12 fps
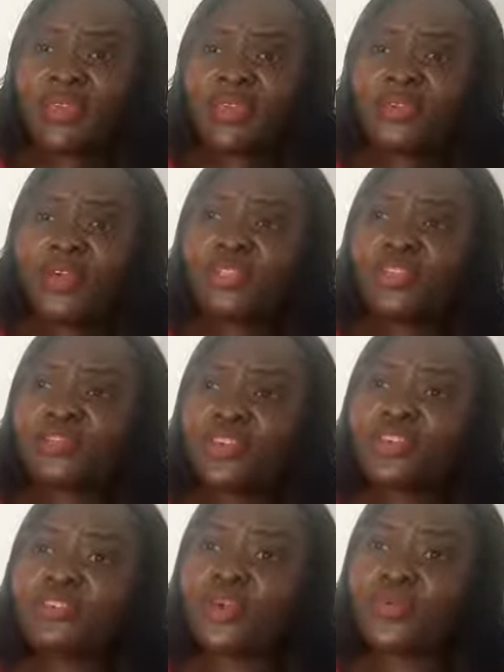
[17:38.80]
Those are
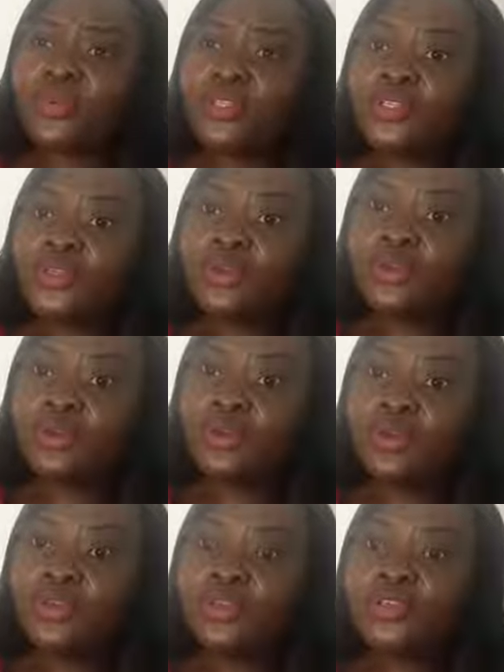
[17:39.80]
things that we do
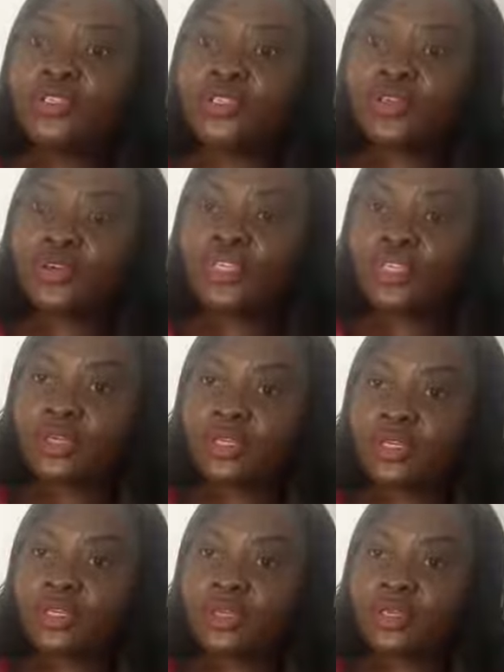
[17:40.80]

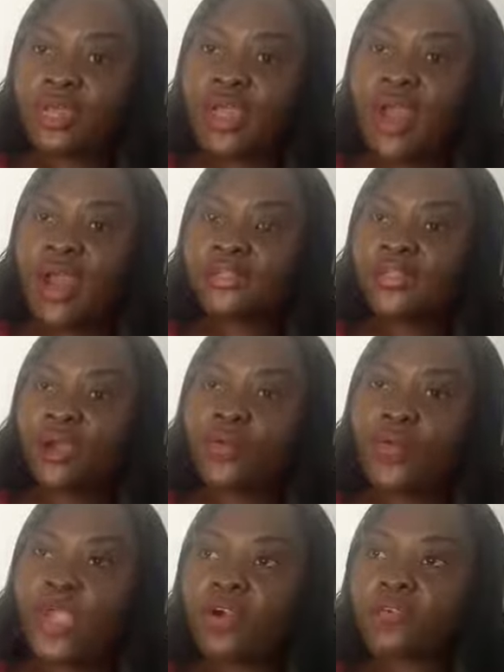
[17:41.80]
socially as a
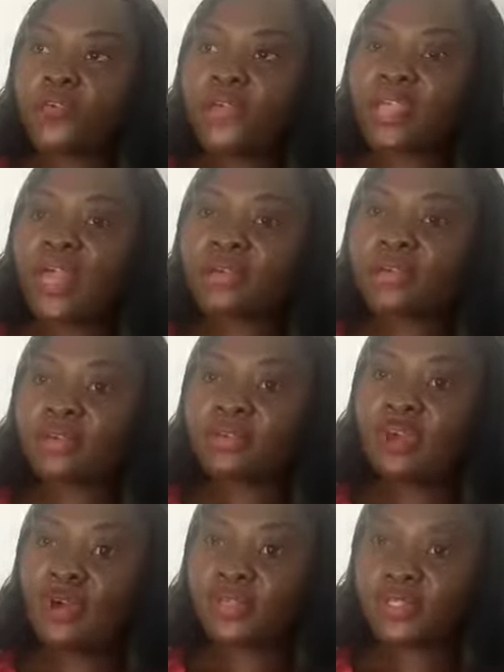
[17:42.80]
way of relaxing
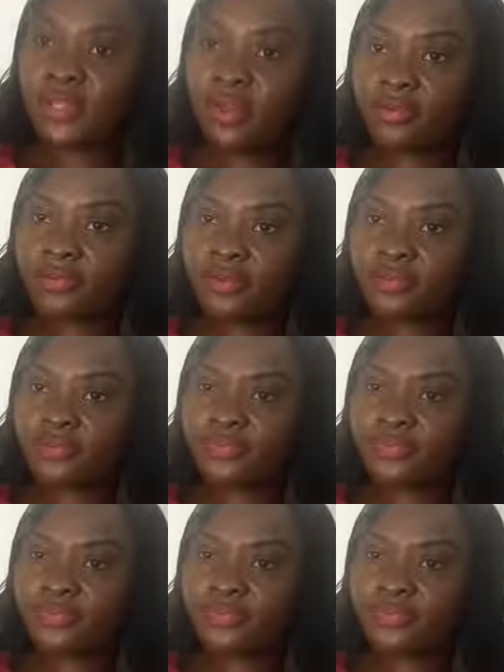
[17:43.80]
ourselves.